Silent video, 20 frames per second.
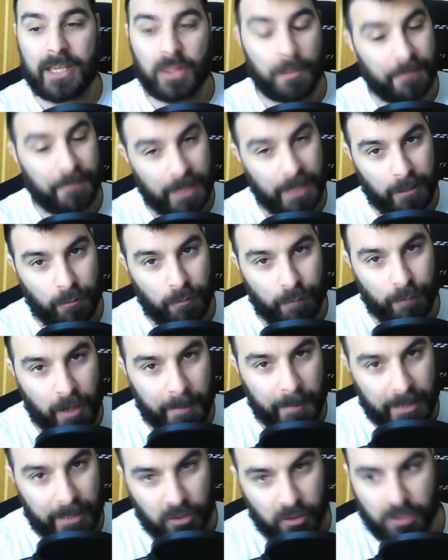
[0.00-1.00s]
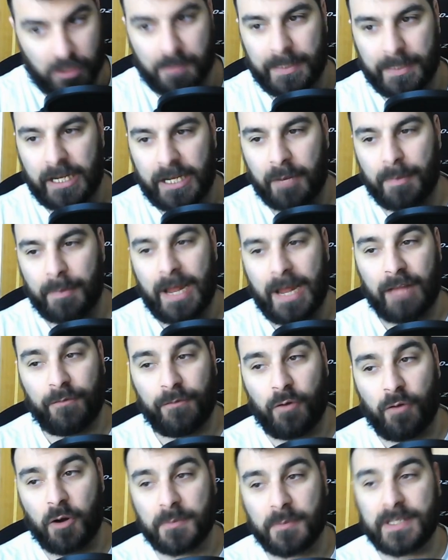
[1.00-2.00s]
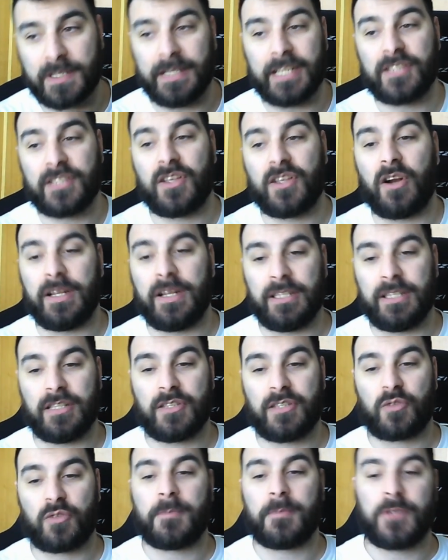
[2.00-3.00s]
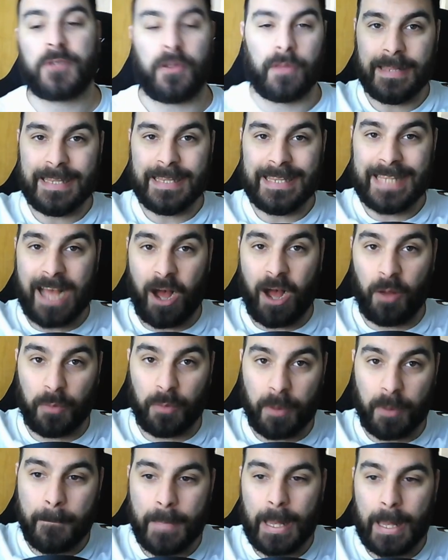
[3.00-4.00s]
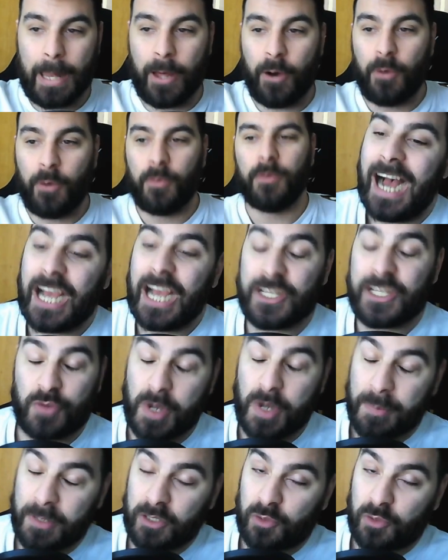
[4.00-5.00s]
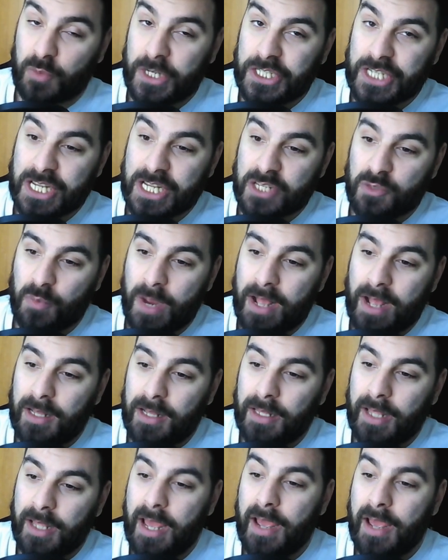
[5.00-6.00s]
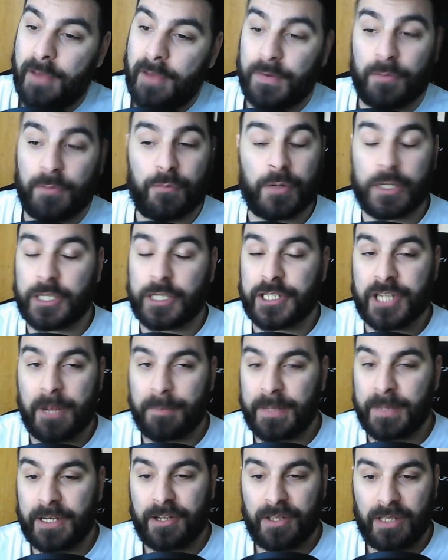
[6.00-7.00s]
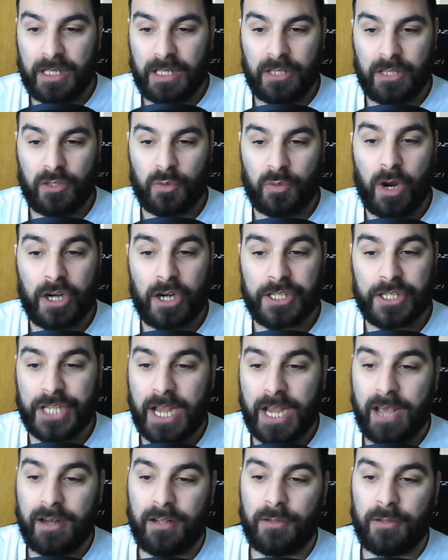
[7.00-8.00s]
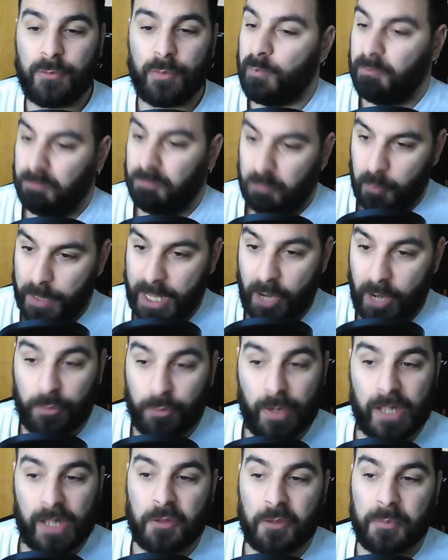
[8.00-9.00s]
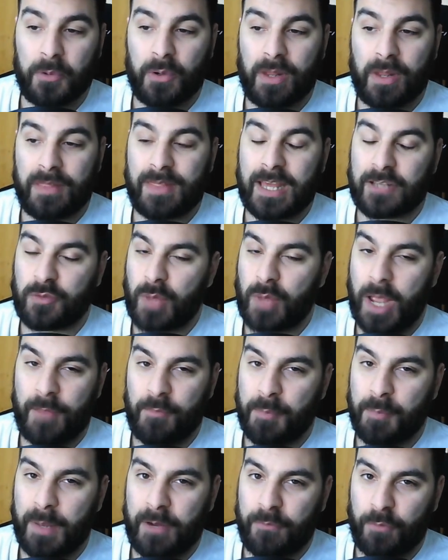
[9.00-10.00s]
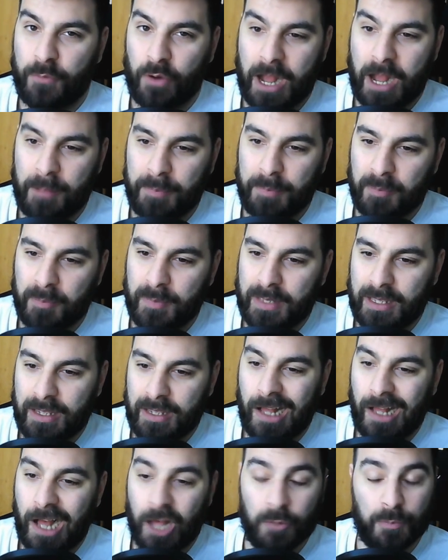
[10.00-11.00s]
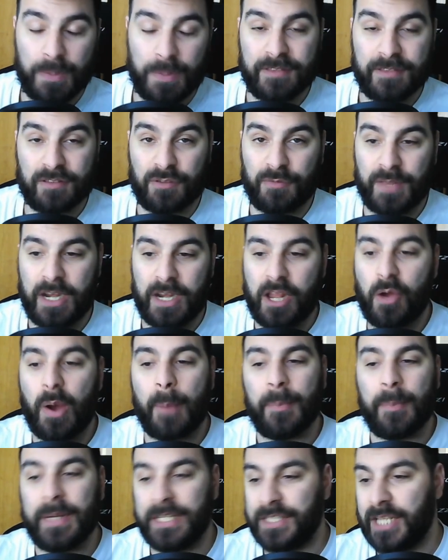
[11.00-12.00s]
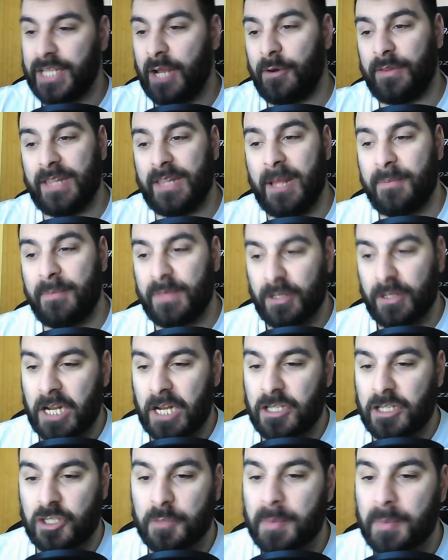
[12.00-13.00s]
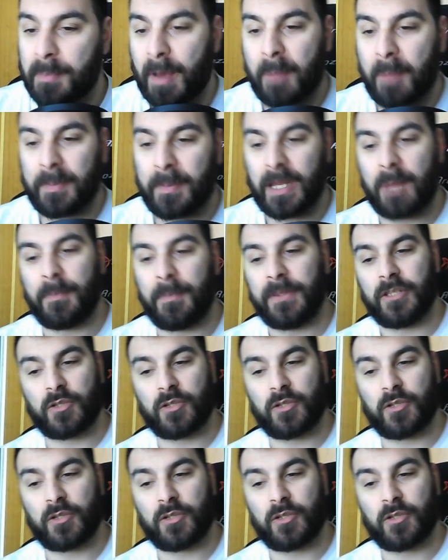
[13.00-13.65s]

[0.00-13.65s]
Don't forget to follow me on social media platforms. Links are in the description down below. I stream on Twitch as well. Feel free to jump into our channel with our great community, and thanks for everybody for helping me out with this video. A big shout out to them. Their names should be popping up on the